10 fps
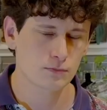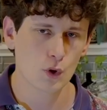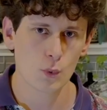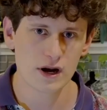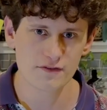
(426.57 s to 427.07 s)

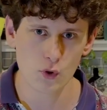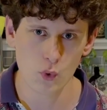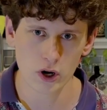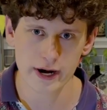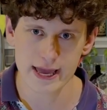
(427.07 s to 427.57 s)
whatever the
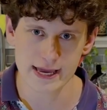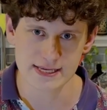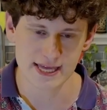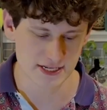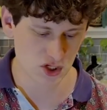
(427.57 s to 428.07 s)
word is
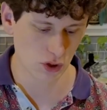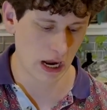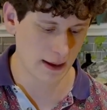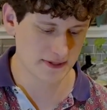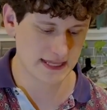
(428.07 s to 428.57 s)
that
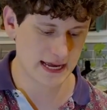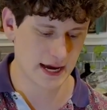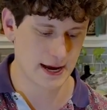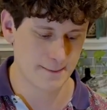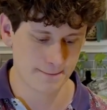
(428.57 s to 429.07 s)
describes the
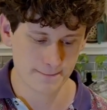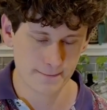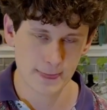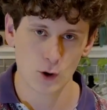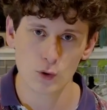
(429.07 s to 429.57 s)

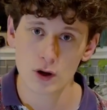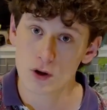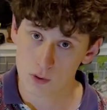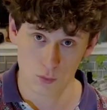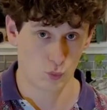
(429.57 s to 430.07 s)

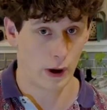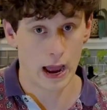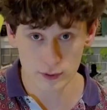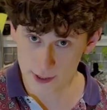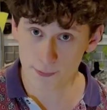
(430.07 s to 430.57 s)

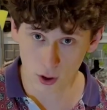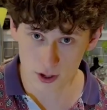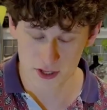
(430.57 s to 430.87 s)
rounded part of the